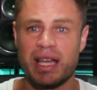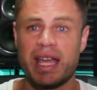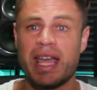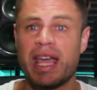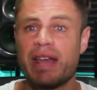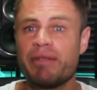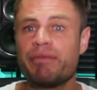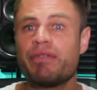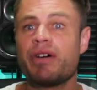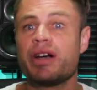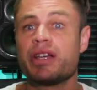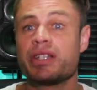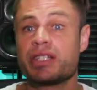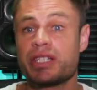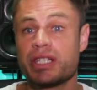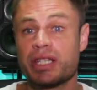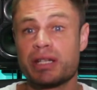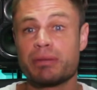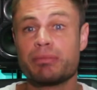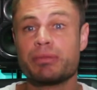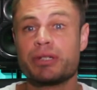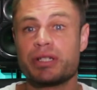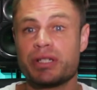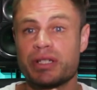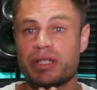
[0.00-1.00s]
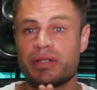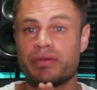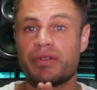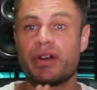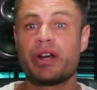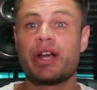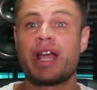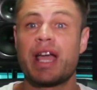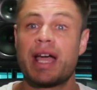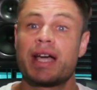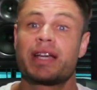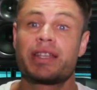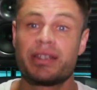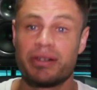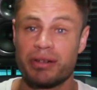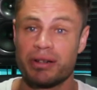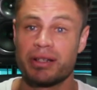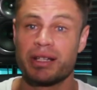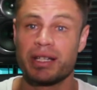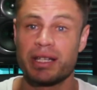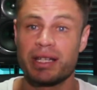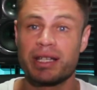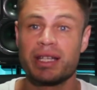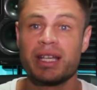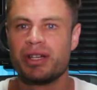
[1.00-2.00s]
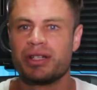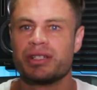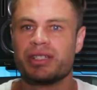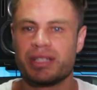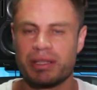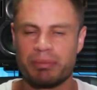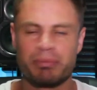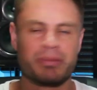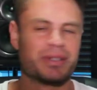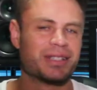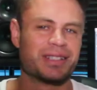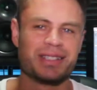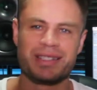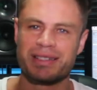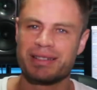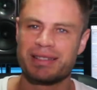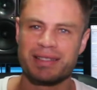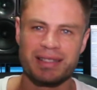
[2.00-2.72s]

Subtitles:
headphones you can produce very accurately, but